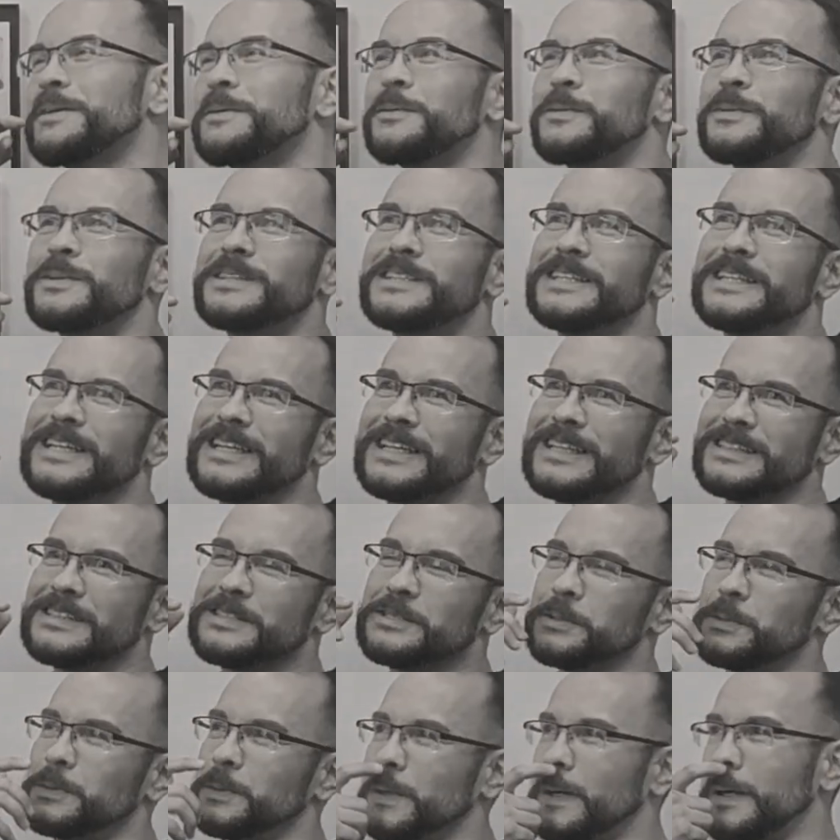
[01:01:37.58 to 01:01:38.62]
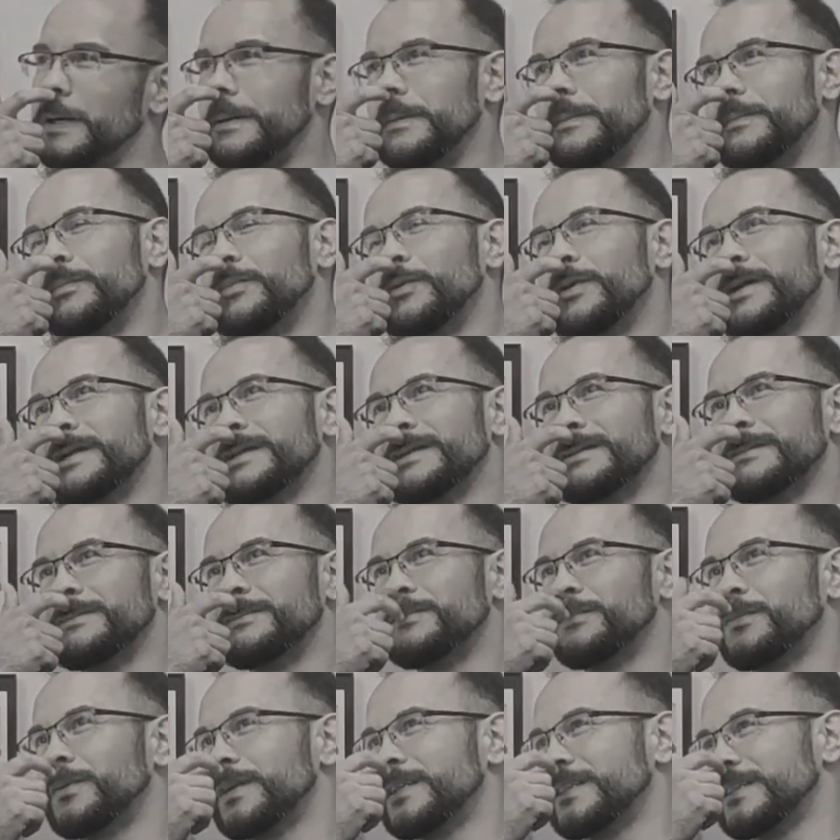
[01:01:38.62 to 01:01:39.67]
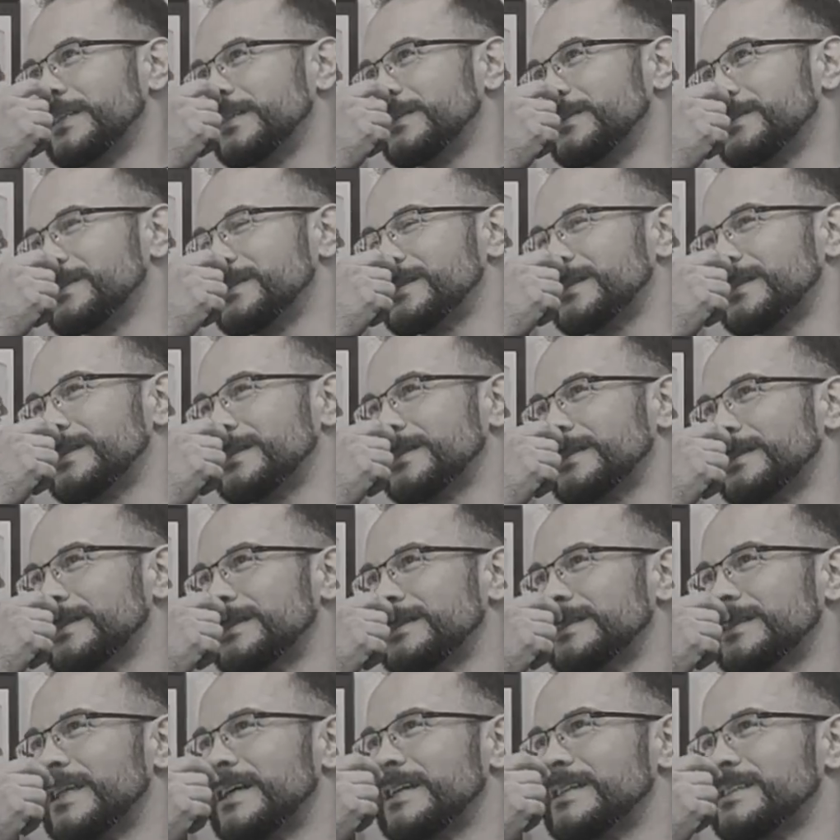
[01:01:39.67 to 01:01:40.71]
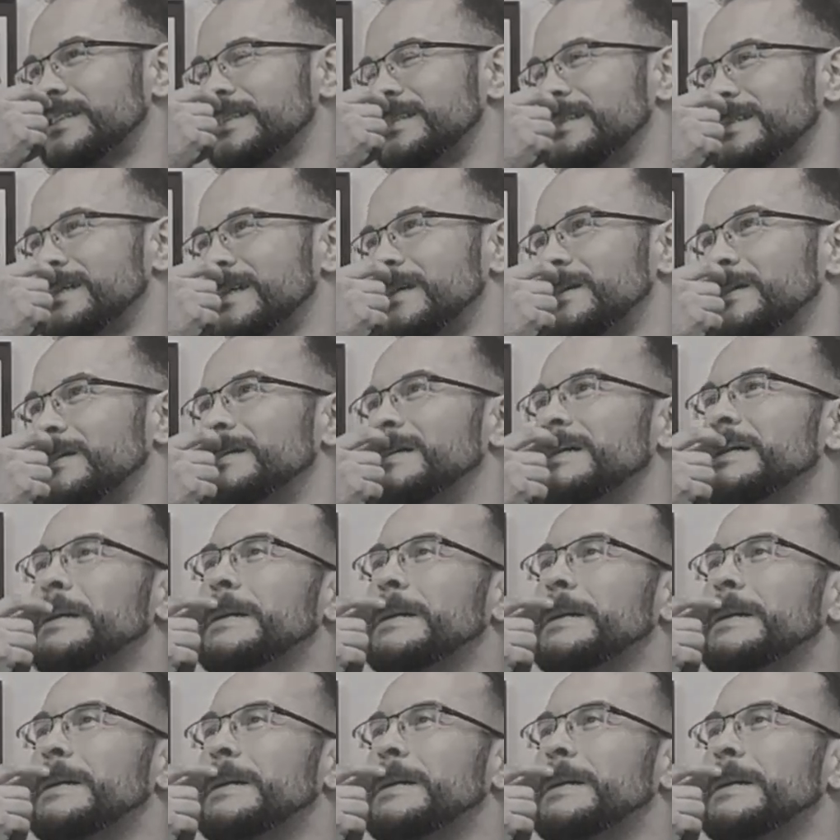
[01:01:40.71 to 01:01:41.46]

when they had to bring those lassies out.